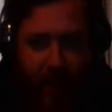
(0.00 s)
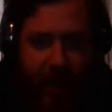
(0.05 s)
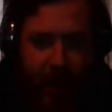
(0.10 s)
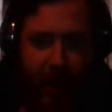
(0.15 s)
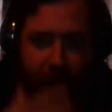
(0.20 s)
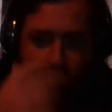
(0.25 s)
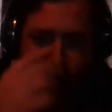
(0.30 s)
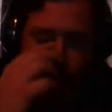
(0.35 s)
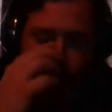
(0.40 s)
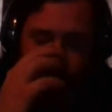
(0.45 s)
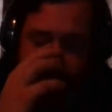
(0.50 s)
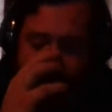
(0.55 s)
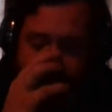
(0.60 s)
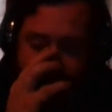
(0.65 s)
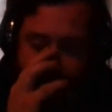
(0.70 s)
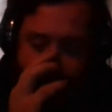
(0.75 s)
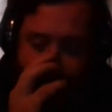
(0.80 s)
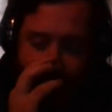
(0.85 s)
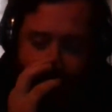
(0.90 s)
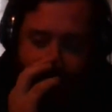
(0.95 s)
One of
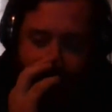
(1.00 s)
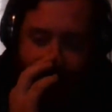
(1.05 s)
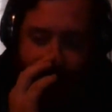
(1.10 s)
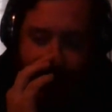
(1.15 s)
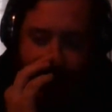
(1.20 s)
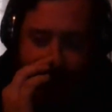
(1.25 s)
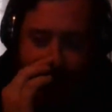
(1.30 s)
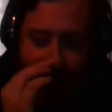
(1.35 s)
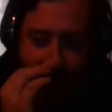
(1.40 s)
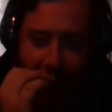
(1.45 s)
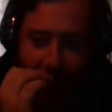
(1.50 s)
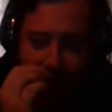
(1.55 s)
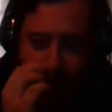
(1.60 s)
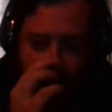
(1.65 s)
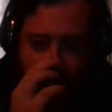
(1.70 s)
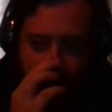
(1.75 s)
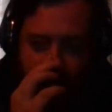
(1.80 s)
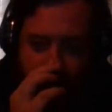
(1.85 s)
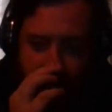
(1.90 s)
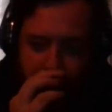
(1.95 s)
my favorites for that
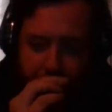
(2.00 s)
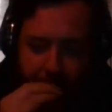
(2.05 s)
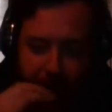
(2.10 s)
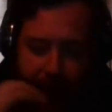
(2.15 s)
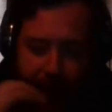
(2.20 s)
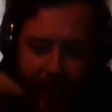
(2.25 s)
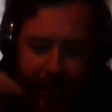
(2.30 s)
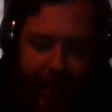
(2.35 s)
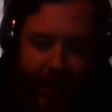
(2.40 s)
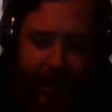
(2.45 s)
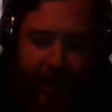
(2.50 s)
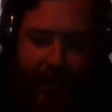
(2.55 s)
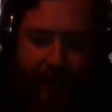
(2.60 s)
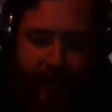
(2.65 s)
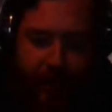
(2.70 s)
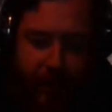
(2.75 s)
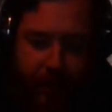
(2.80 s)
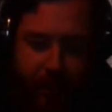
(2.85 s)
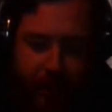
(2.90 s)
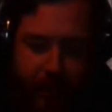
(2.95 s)
are people
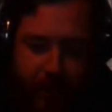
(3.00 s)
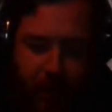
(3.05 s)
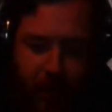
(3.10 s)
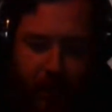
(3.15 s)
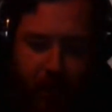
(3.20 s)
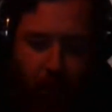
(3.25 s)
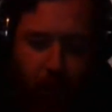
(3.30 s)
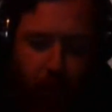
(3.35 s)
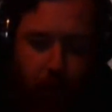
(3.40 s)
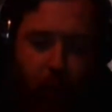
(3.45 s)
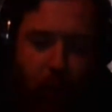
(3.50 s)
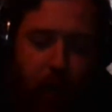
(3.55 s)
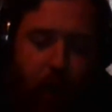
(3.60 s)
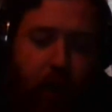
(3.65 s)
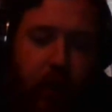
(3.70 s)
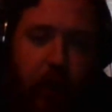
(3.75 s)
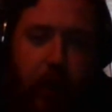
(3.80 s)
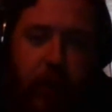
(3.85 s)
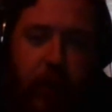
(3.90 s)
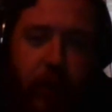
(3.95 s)
that will
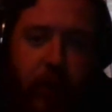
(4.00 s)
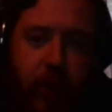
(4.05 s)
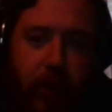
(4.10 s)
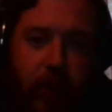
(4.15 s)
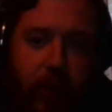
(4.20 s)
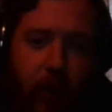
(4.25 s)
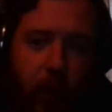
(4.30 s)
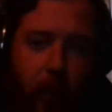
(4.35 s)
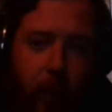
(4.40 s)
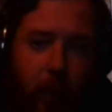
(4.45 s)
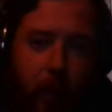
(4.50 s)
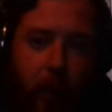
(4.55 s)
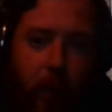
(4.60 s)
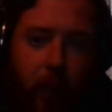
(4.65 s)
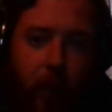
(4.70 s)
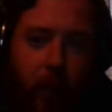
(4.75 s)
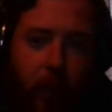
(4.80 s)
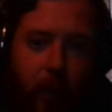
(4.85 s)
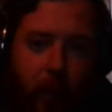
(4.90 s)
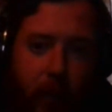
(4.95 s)
argue
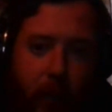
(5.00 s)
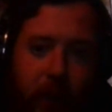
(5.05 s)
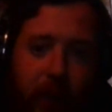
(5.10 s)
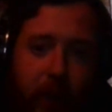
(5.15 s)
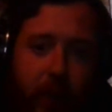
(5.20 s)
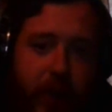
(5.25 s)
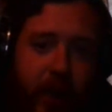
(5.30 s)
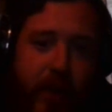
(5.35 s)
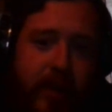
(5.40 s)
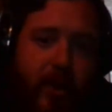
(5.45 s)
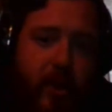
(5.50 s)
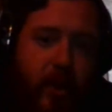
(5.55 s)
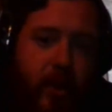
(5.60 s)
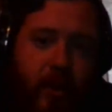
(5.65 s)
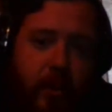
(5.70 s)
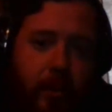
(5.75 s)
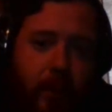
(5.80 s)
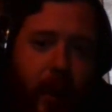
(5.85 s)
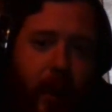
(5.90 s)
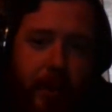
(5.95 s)

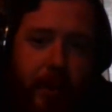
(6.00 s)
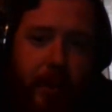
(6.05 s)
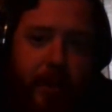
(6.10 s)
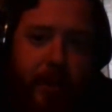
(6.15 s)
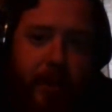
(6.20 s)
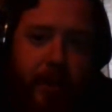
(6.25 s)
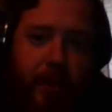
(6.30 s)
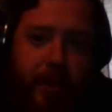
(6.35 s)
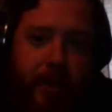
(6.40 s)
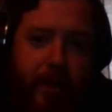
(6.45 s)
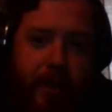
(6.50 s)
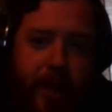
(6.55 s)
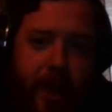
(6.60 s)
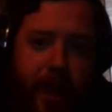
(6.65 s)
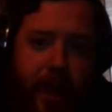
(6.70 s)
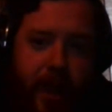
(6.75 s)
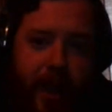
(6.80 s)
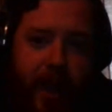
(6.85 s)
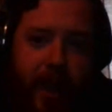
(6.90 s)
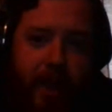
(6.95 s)
against pragmatism and say
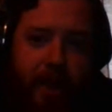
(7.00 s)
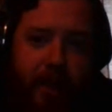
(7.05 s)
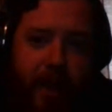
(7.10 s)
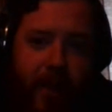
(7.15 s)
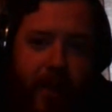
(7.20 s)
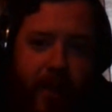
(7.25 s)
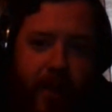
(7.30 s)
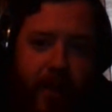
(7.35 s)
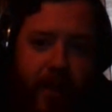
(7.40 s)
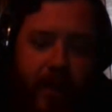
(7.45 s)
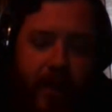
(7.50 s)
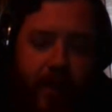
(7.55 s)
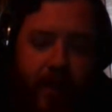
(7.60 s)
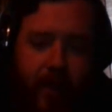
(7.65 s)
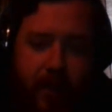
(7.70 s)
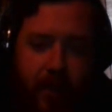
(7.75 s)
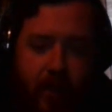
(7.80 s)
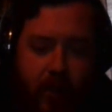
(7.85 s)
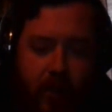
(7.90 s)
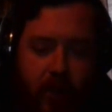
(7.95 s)
that
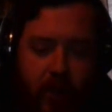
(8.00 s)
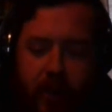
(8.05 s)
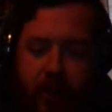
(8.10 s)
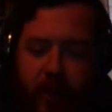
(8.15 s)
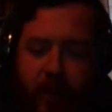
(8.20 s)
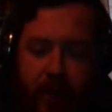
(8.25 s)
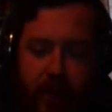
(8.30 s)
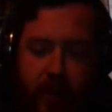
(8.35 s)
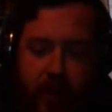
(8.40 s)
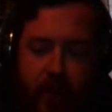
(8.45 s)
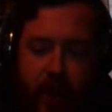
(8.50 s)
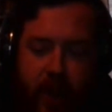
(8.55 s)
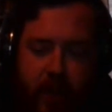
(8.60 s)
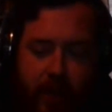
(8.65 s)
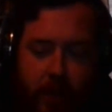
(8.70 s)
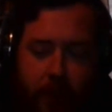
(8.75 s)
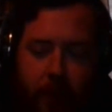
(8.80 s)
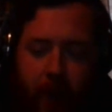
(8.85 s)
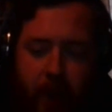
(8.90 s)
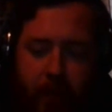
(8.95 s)
you shouldn't
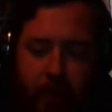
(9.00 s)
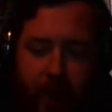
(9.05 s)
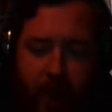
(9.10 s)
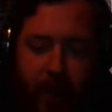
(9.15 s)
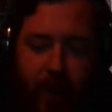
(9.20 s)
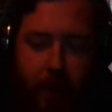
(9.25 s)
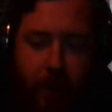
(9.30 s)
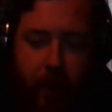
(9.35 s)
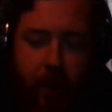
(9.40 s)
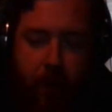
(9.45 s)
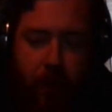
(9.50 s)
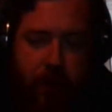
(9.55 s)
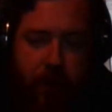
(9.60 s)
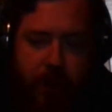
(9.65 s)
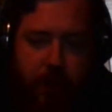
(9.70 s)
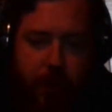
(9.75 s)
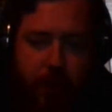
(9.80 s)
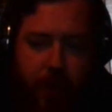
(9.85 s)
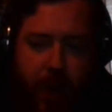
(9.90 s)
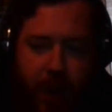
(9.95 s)
have a pragmatic approach. It
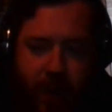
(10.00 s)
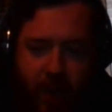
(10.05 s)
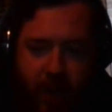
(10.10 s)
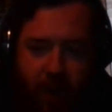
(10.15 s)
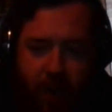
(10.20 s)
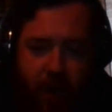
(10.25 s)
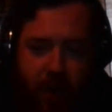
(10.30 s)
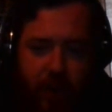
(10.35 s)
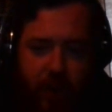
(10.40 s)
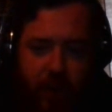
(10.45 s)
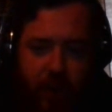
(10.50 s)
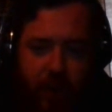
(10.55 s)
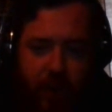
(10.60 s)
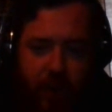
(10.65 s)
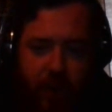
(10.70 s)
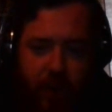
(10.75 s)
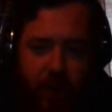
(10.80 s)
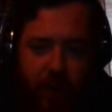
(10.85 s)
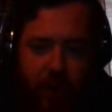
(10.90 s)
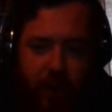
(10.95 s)
should be ideological.
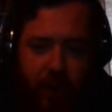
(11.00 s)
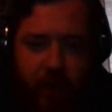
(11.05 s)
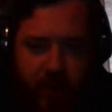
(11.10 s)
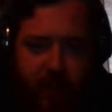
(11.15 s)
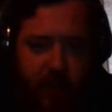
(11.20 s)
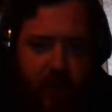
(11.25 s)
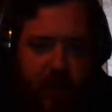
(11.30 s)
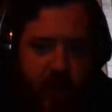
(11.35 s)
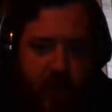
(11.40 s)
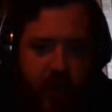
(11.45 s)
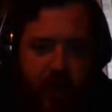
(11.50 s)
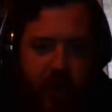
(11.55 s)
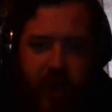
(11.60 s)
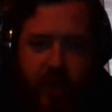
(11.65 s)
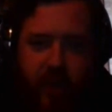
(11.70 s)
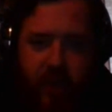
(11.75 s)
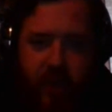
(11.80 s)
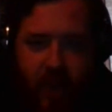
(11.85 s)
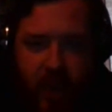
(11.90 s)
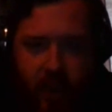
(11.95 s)
You should be
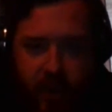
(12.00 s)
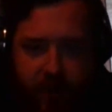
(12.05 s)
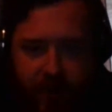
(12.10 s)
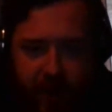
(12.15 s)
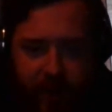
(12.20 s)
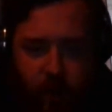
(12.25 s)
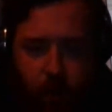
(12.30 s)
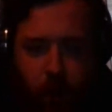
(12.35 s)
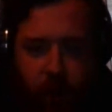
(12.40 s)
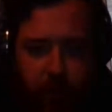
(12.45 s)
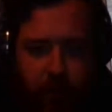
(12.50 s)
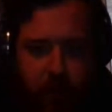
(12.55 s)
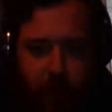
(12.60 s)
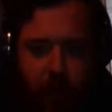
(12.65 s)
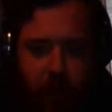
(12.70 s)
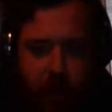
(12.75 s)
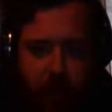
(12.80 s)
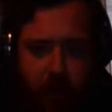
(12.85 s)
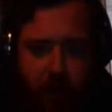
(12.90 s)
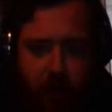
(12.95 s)
consistent on this.
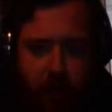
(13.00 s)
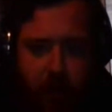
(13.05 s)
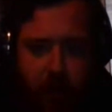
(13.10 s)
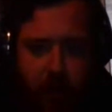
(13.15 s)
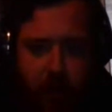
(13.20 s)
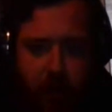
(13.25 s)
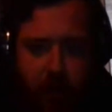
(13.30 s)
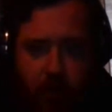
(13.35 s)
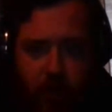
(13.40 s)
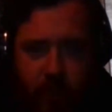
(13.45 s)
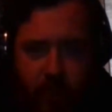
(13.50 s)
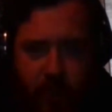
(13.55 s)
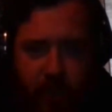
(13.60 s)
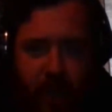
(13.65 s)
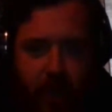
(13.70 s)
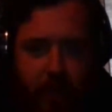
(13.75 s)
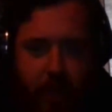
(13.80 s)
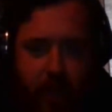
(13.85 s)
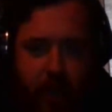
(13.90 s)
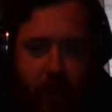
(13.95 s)
That's where the focus
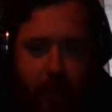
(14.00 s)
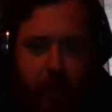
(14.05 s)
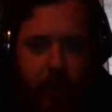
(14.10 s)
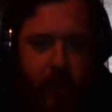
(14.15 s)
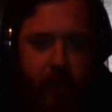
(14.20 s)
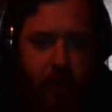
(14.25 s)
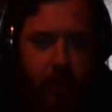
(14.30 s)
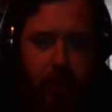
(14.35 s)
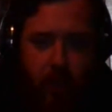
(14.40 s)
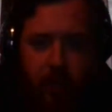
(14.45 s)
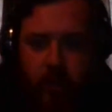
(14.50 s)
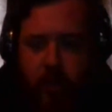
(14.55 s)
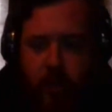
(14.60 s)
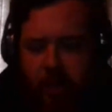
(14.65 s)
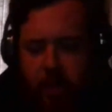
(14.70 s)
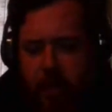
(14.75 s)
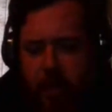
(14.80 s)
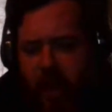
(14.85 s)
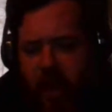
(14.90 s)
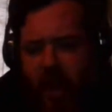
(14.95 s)
should be. We should stand by our
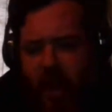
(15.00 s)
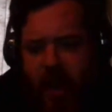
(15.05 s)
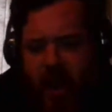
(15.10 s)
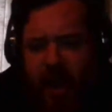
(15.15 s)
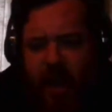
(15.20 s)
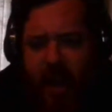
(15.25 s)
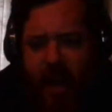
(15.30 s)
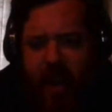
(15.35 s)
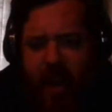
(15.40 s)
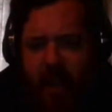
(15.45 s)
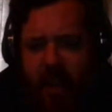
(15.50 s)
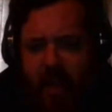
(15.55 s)
principles.